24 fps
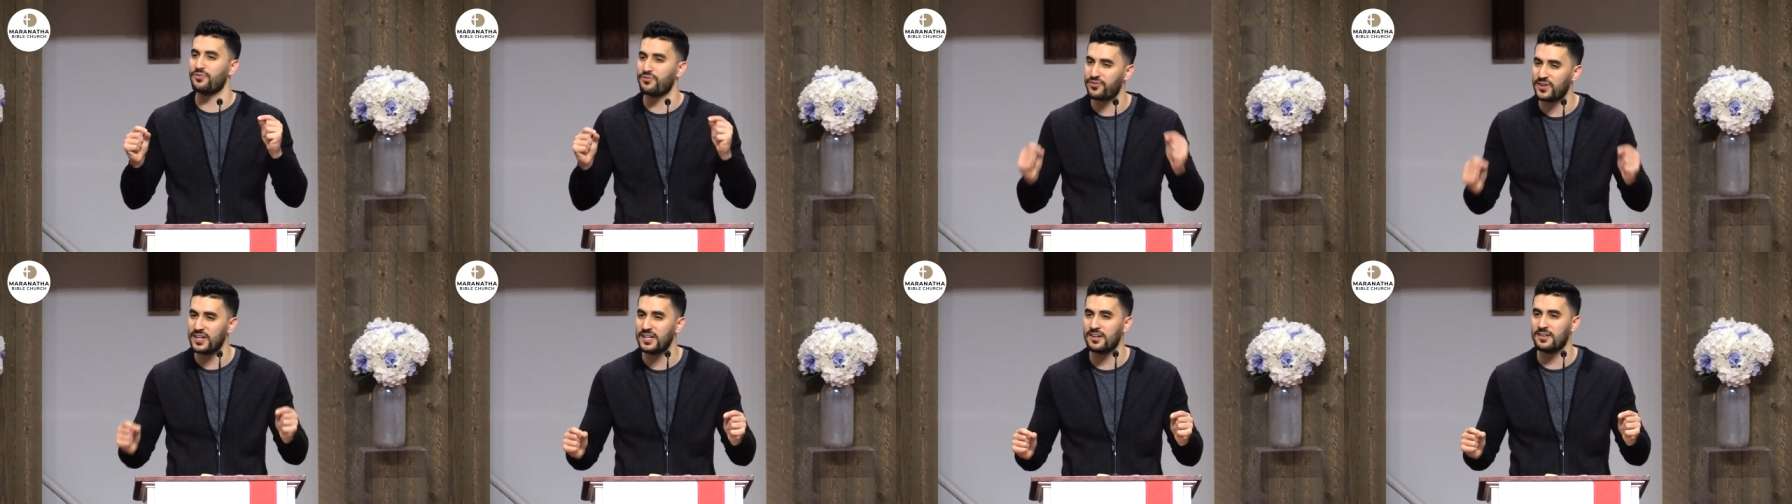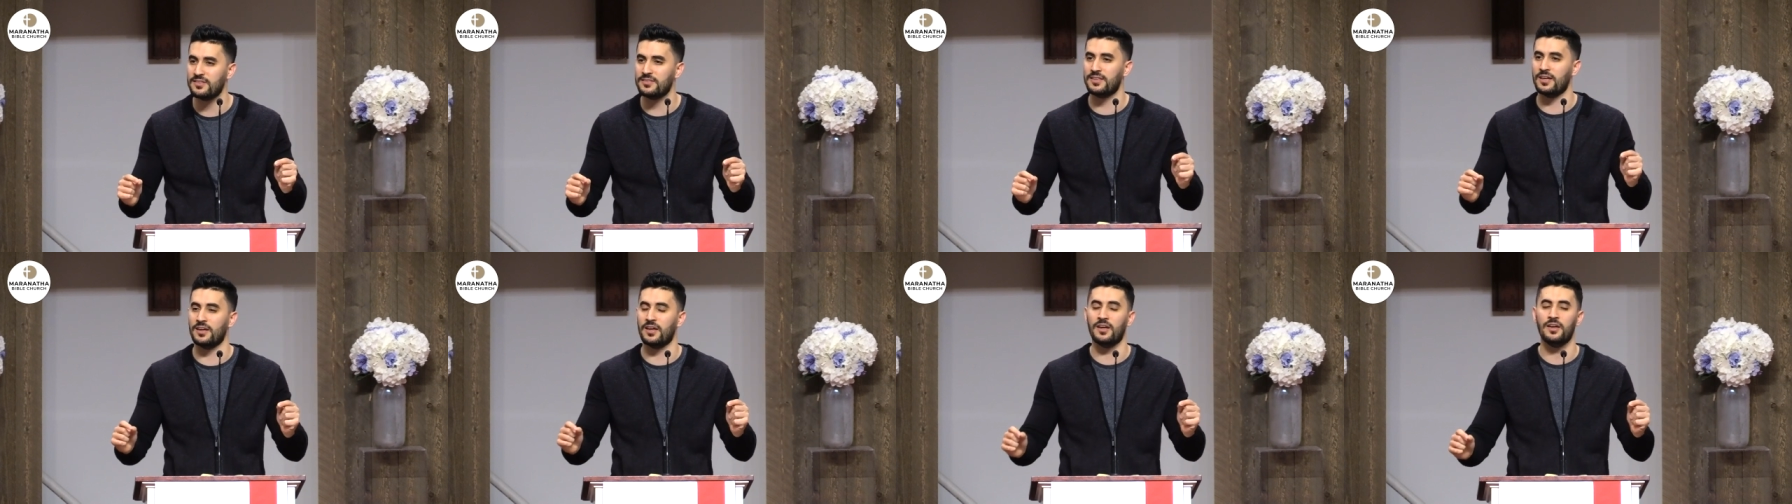
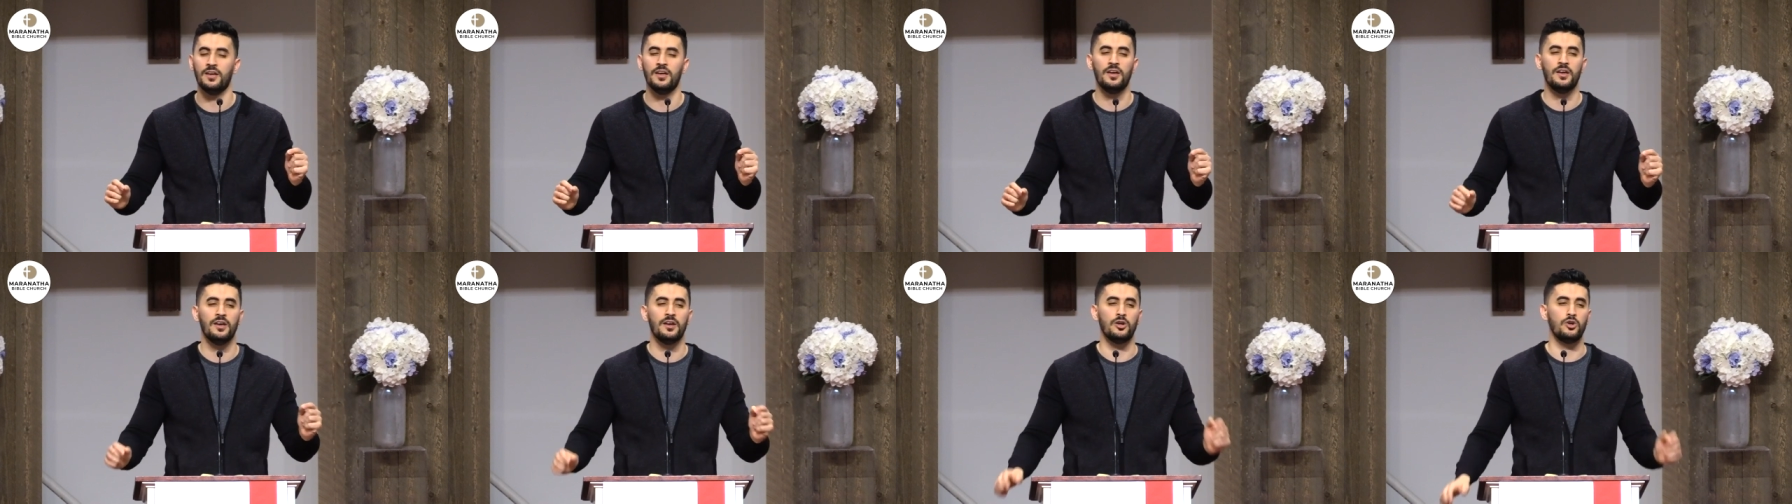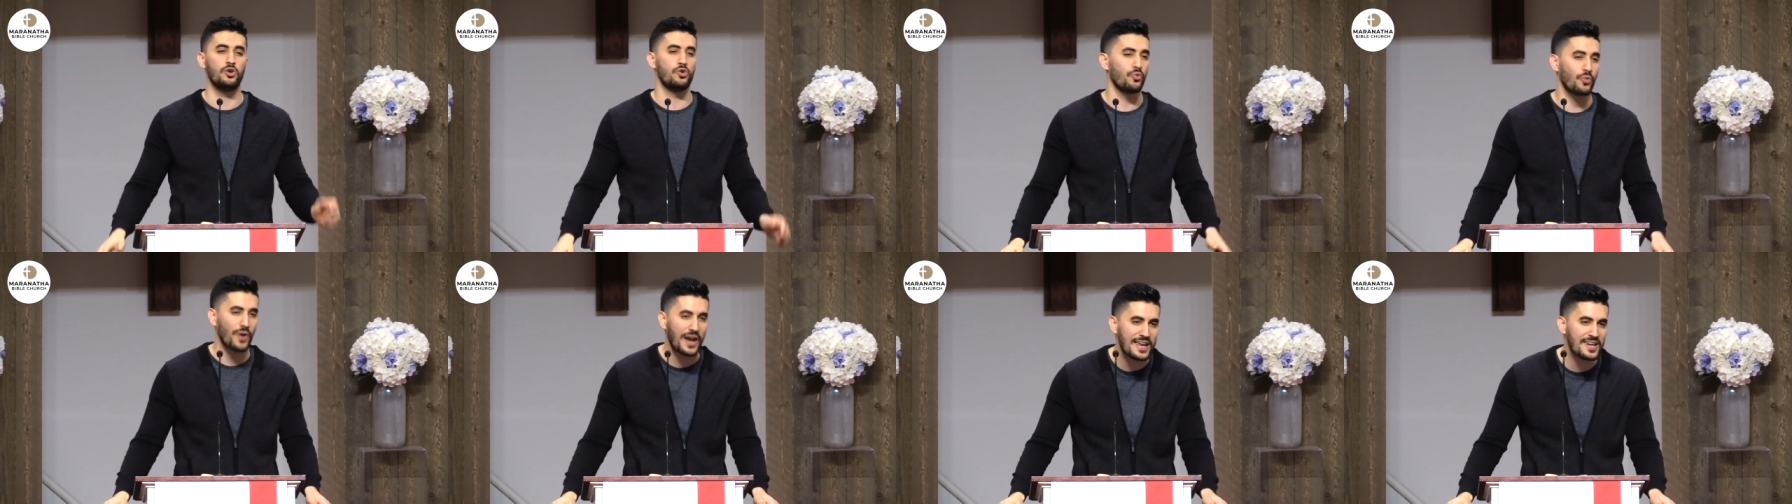defeated the
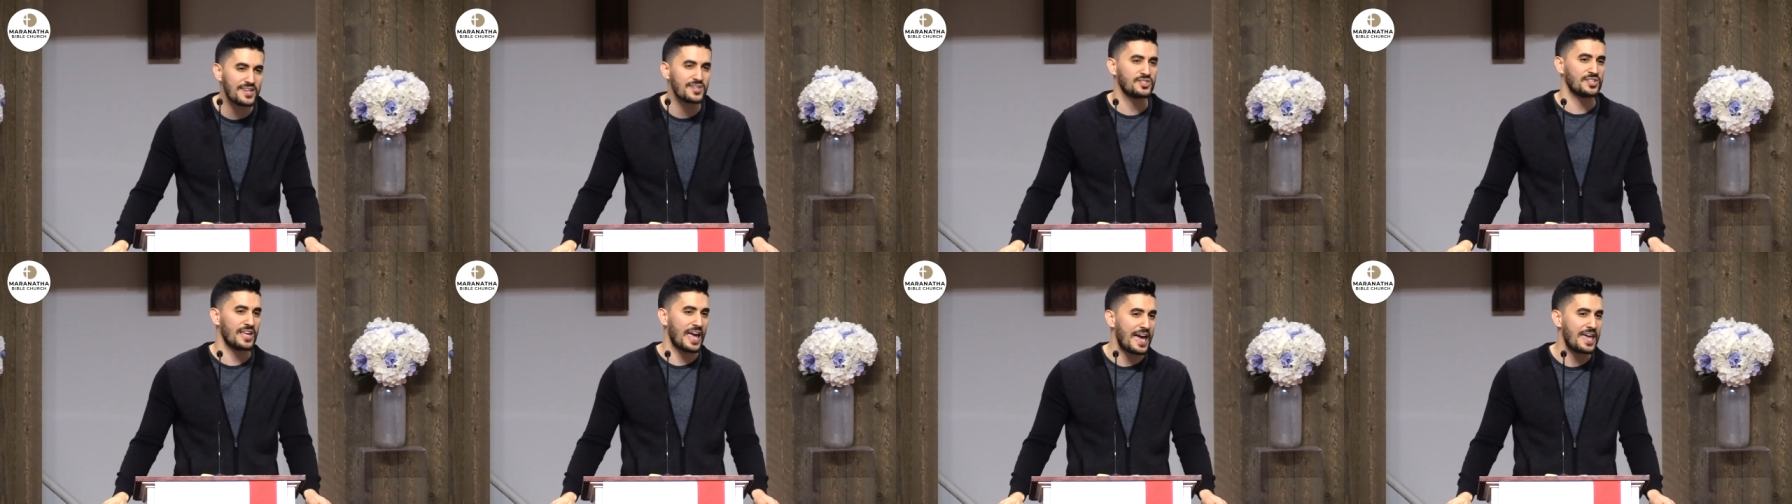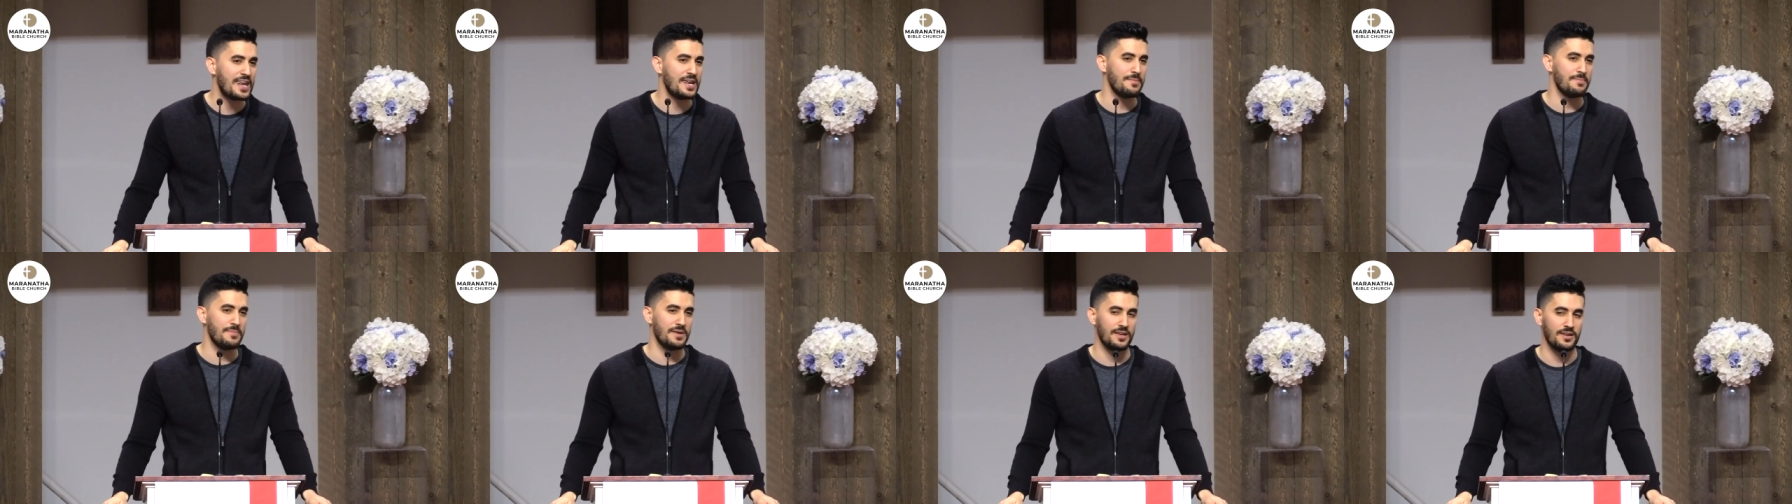greatest
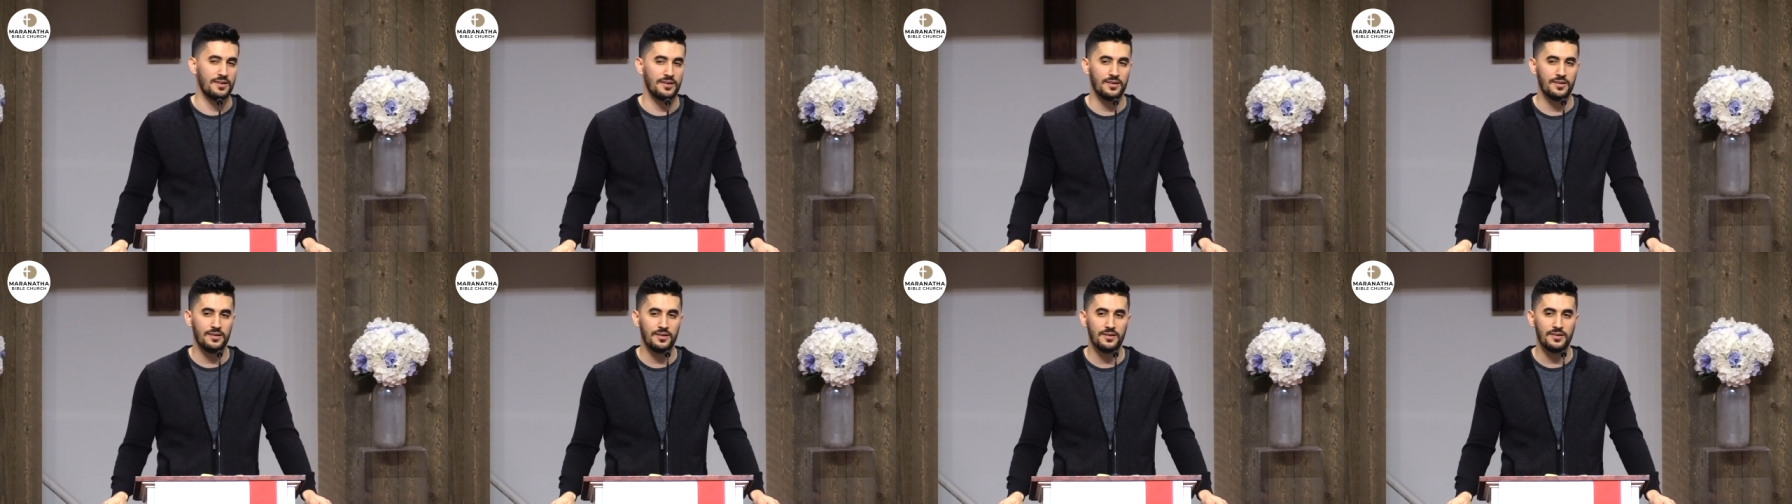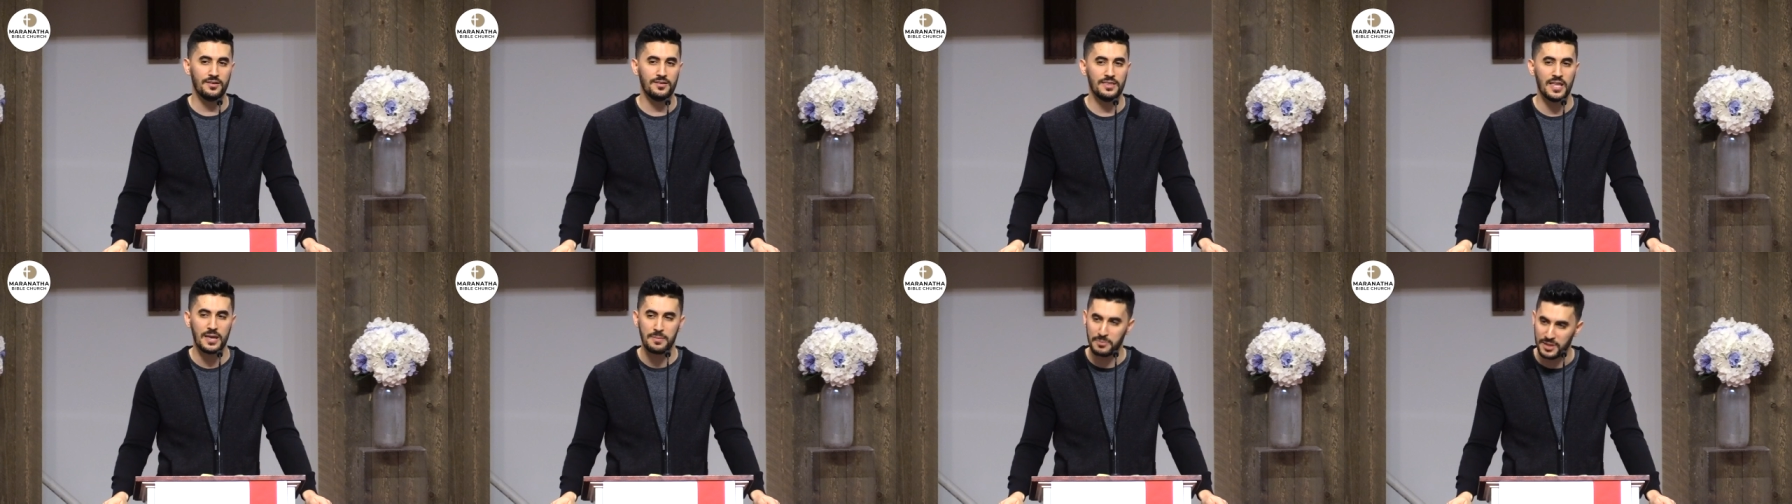enemy,
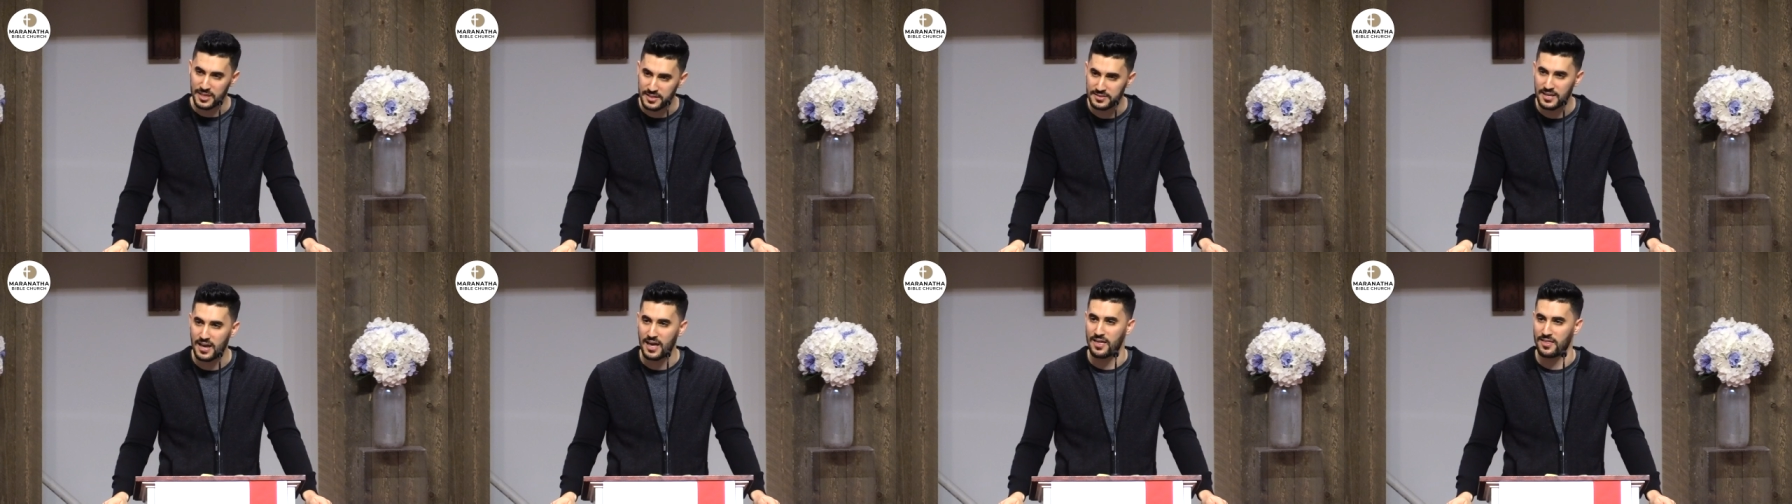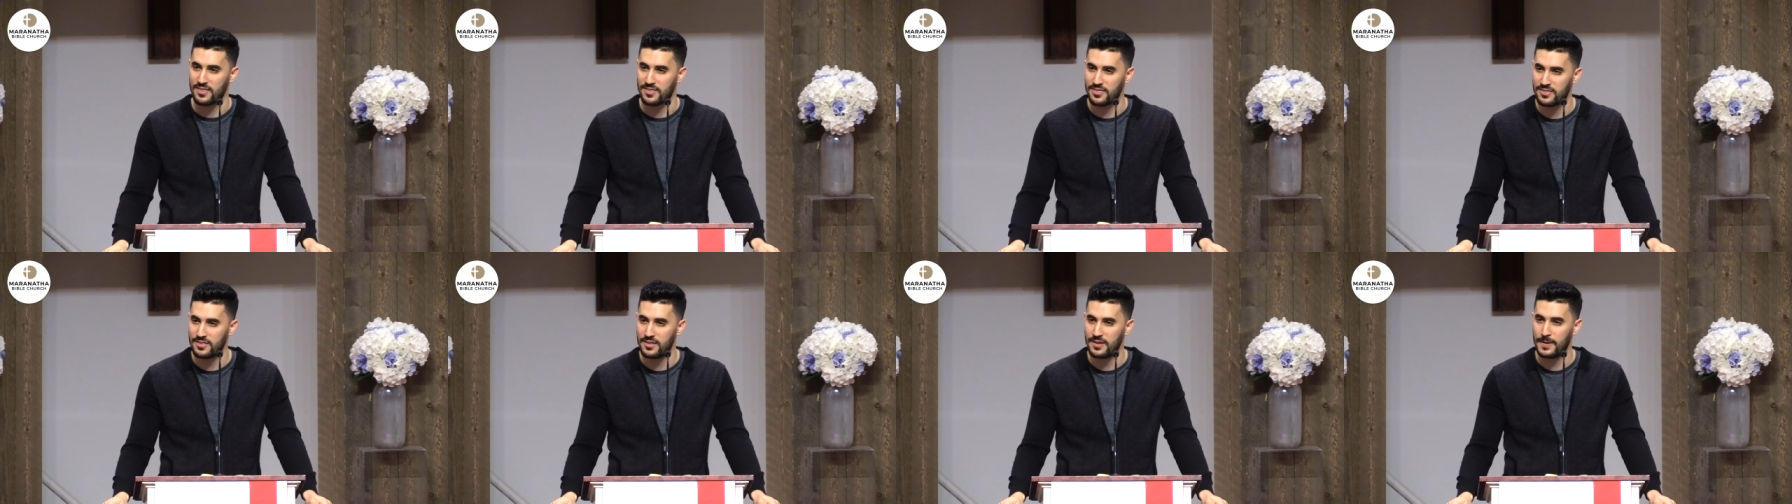namely
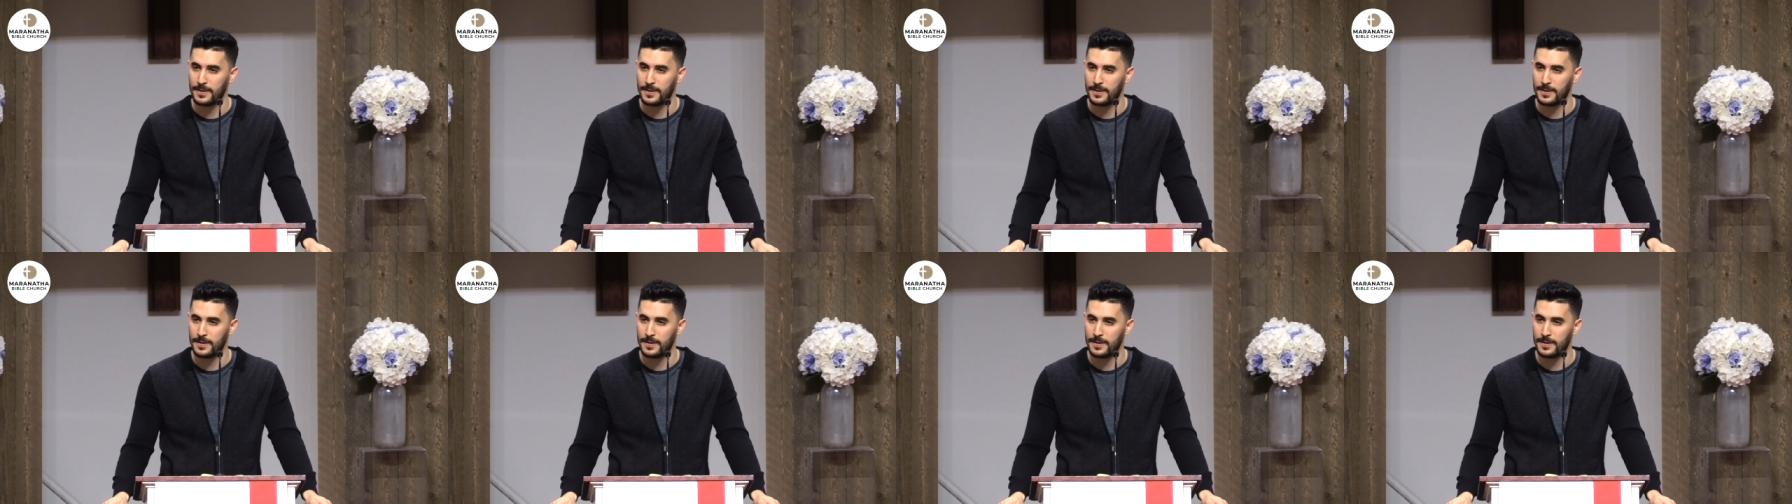death.